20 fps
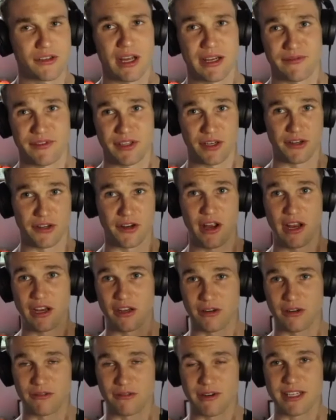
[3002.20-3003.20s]
you don't know,
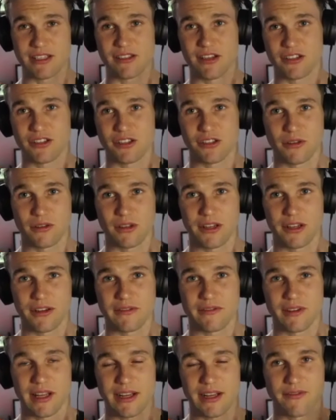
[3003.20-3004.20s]
I research into a lot of
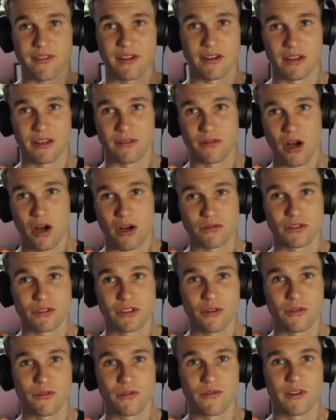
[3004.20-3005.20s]
like old
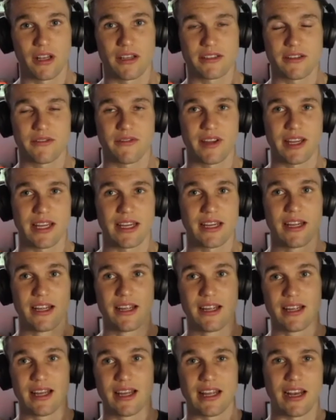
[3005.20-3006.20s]
school philosophy,
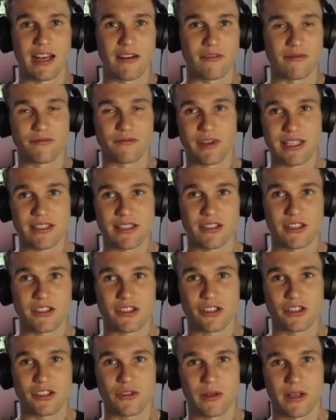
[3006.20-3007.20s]
and I'll research
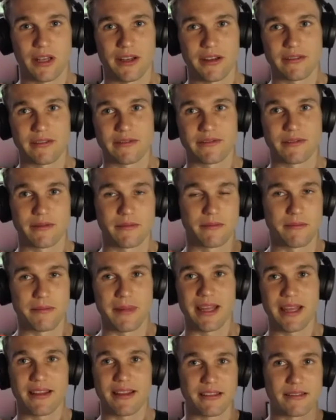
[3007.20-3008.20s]
into a lot of
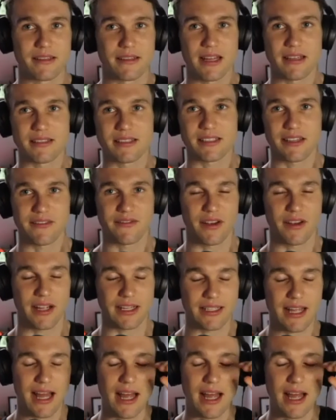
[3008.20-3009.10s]
myth and stuff like that.